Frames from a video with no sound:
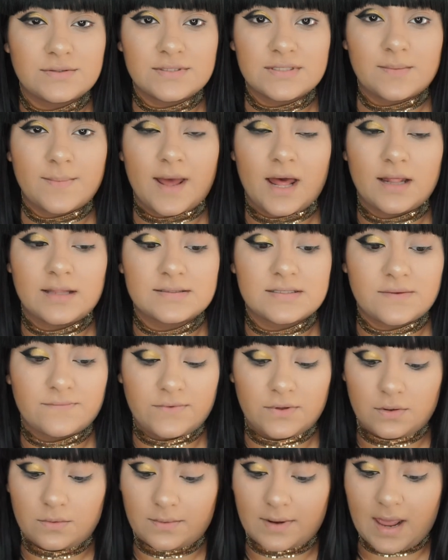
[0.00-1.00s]
use the palettes if
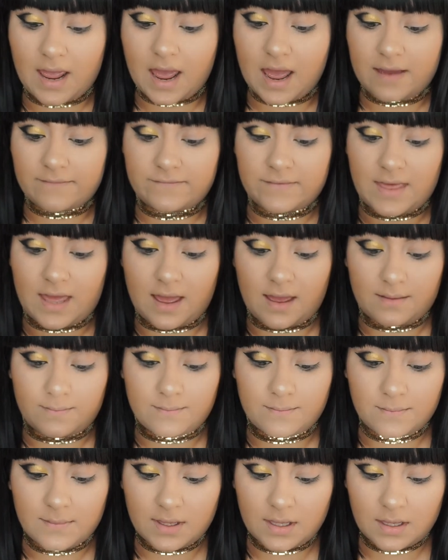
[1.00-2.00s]
you don't have
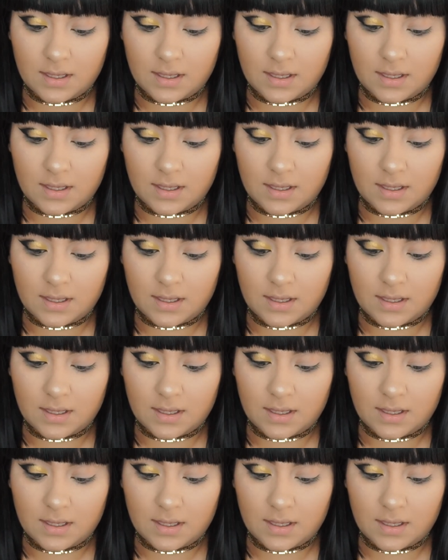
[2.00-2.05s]
them.